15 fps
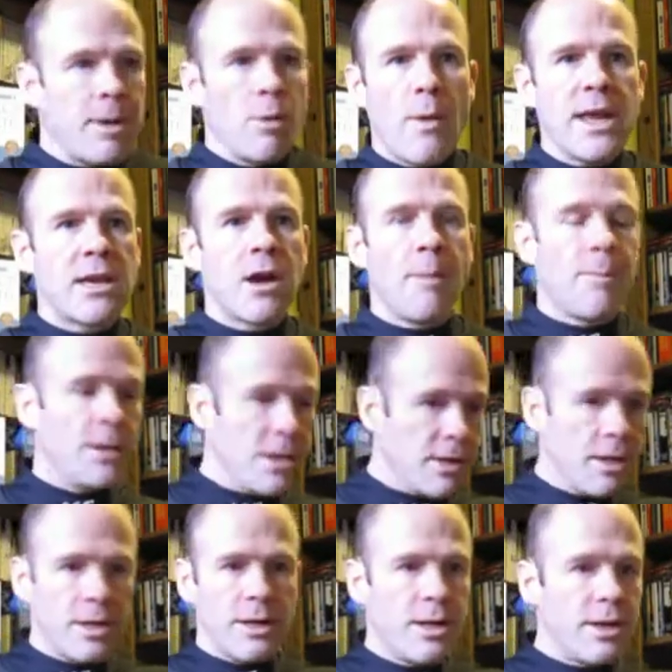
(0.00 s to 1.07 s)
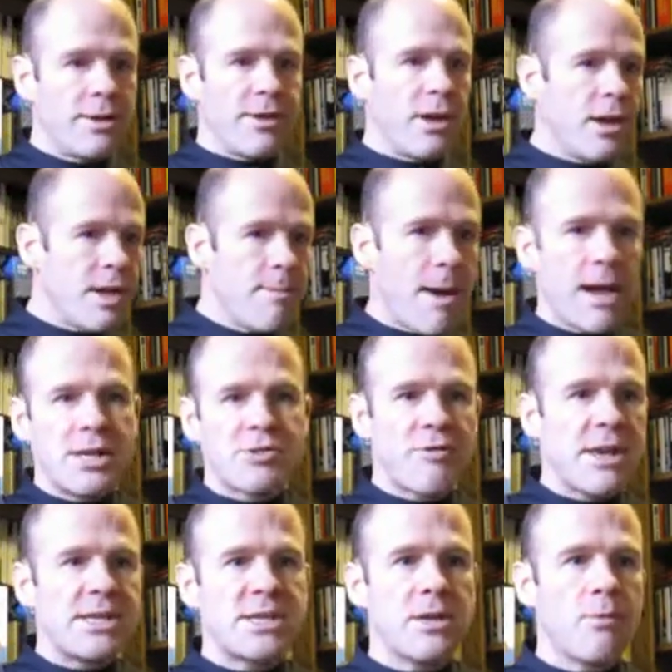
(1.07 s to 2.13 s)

you wake up and you're da-da-da-da-da and your mind's racing